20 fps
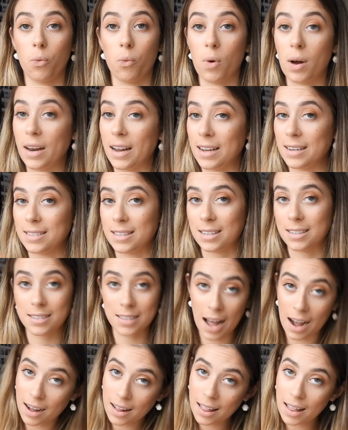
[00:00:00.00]
what it is
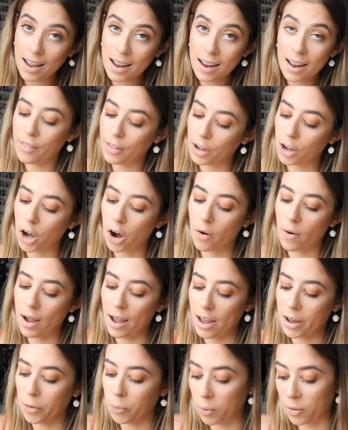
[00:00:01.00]
exactly, and then go
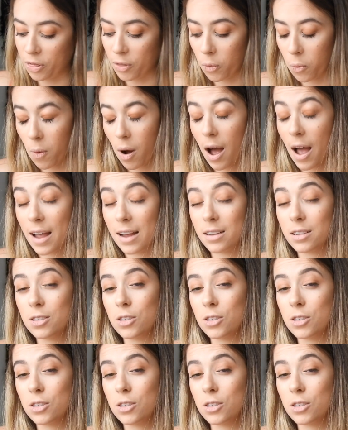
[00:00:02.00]
ahead with the why.